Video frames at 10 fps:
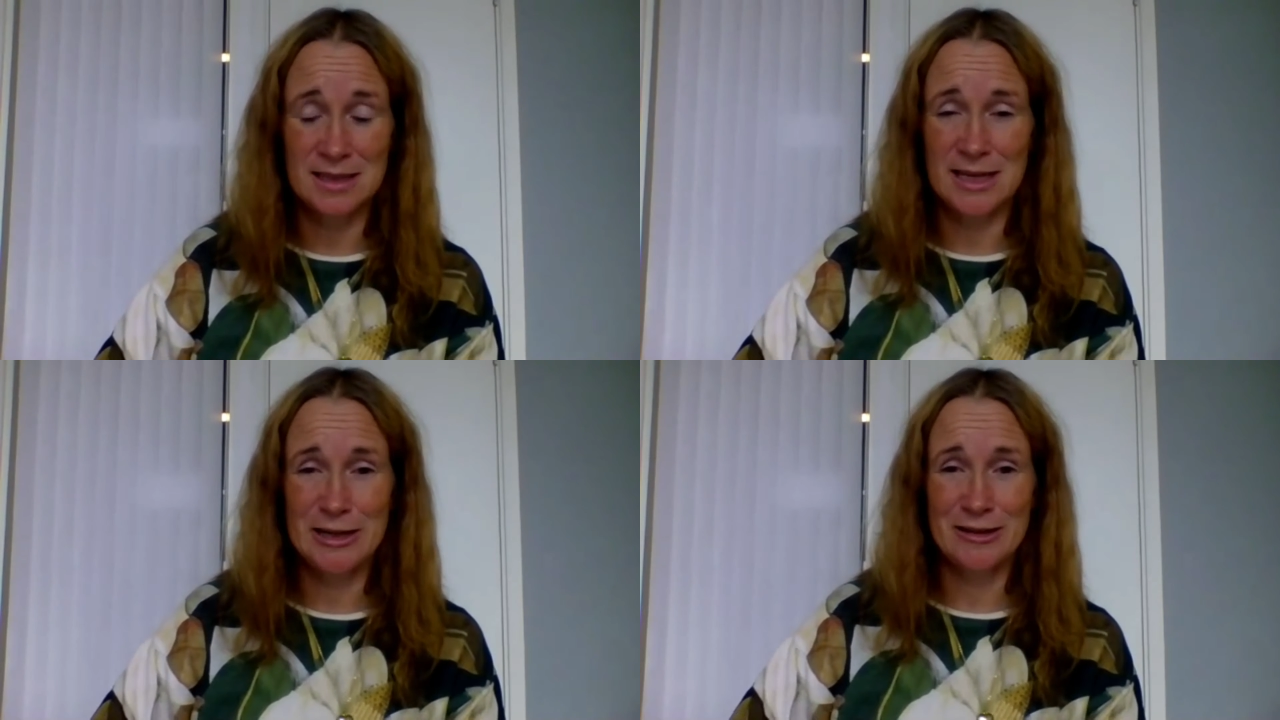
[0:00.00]

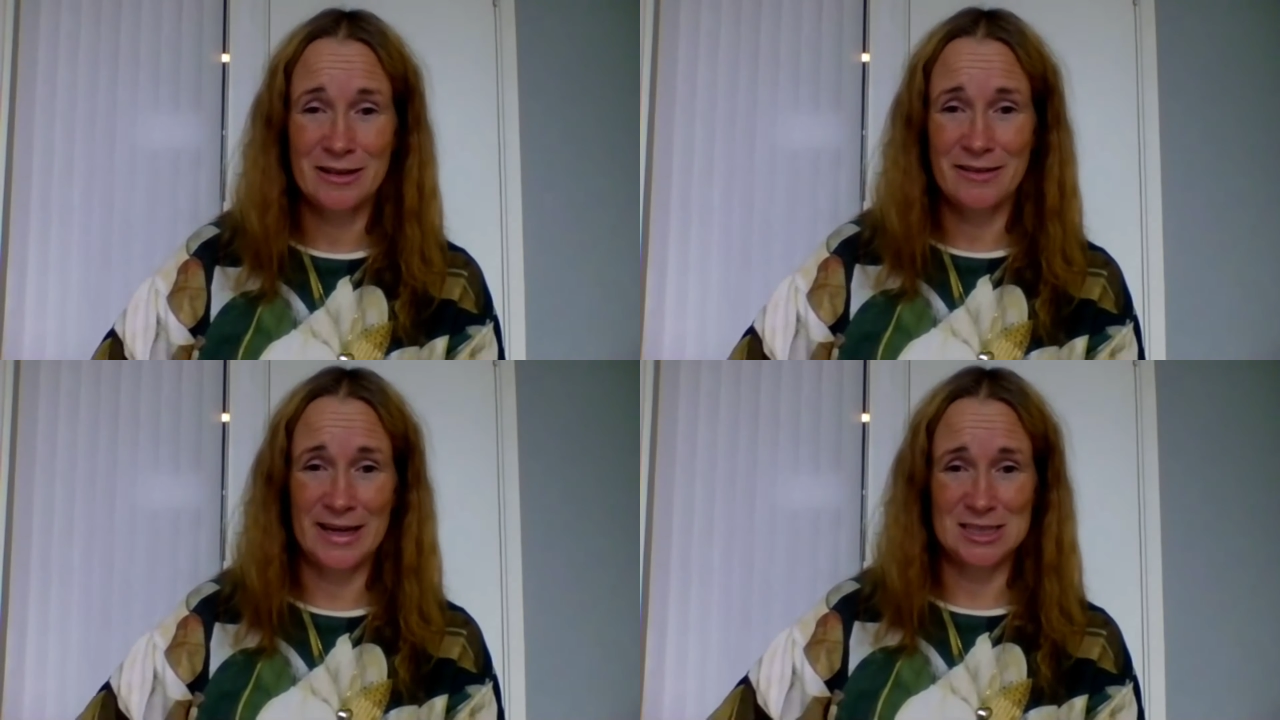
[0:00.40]
in
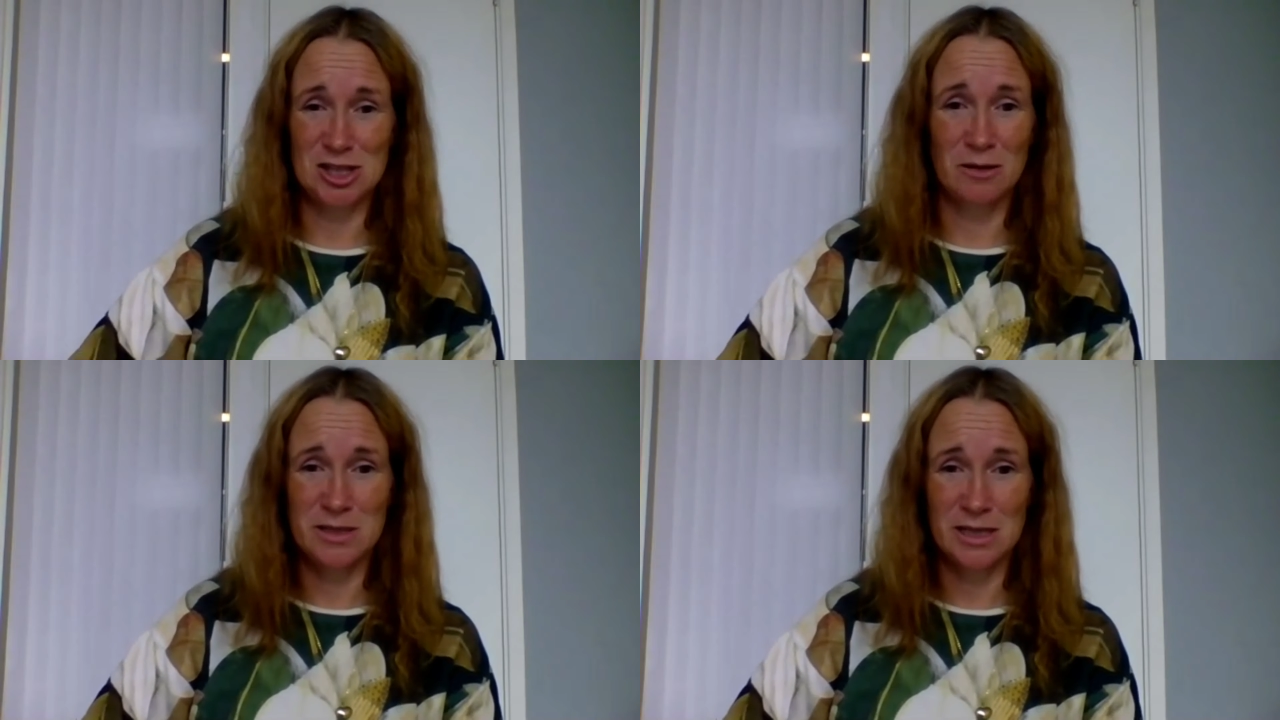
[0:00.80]
that
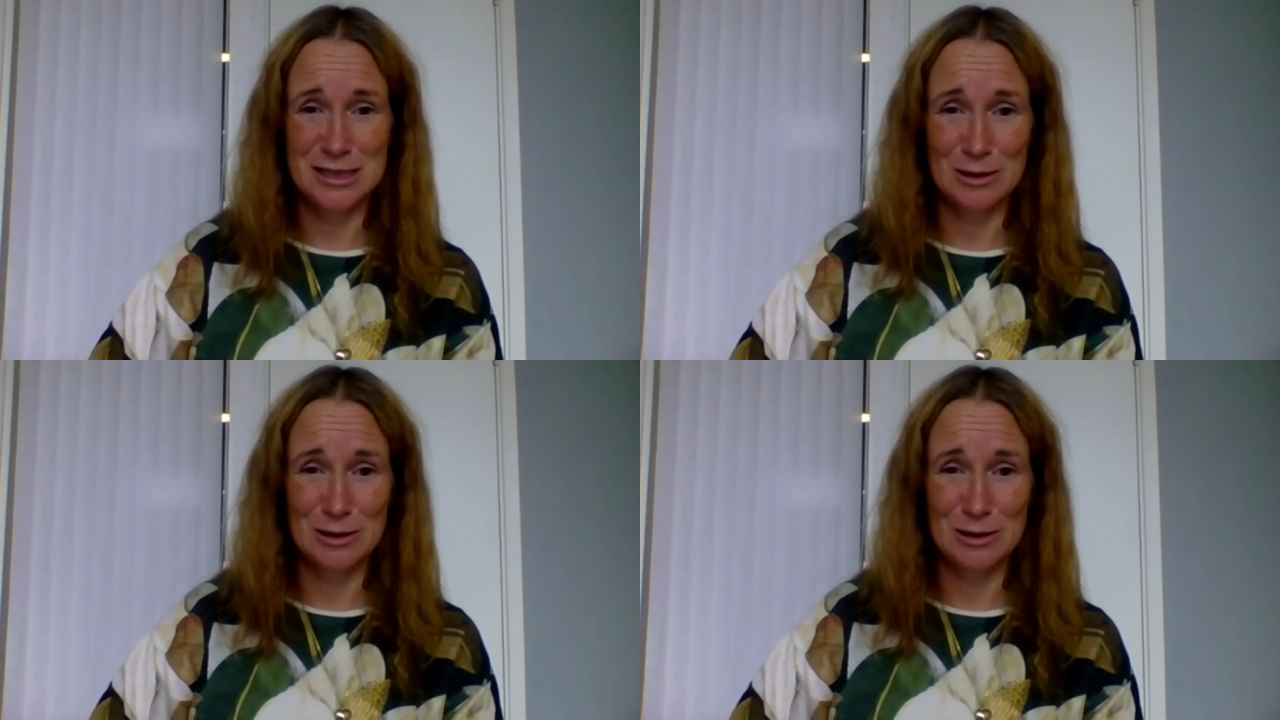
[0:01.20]
subject
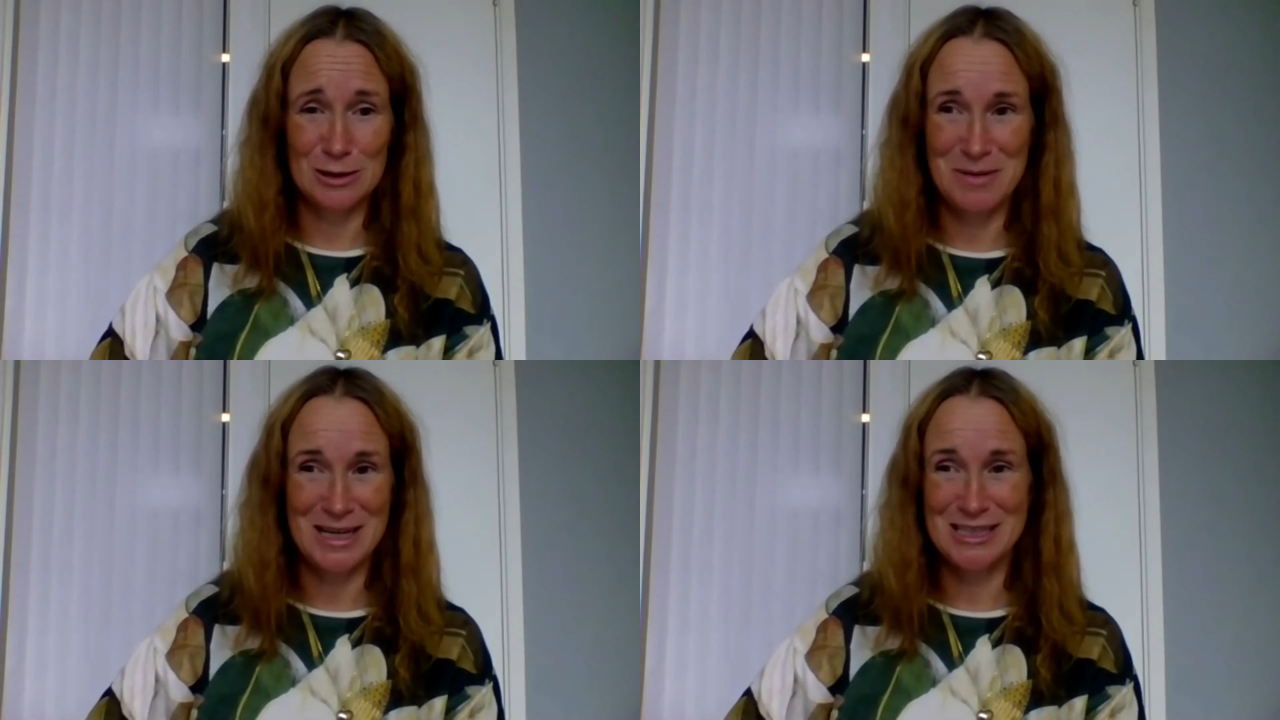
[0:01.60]
I want to
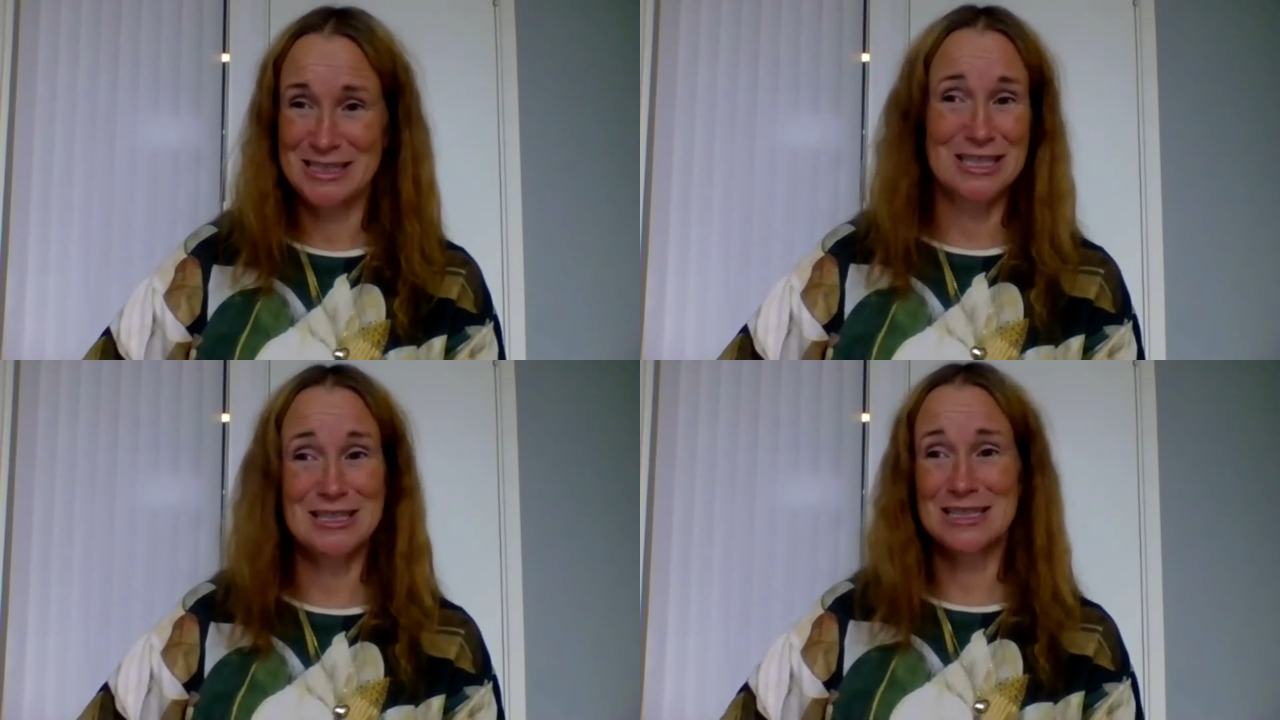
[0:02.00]
talk about.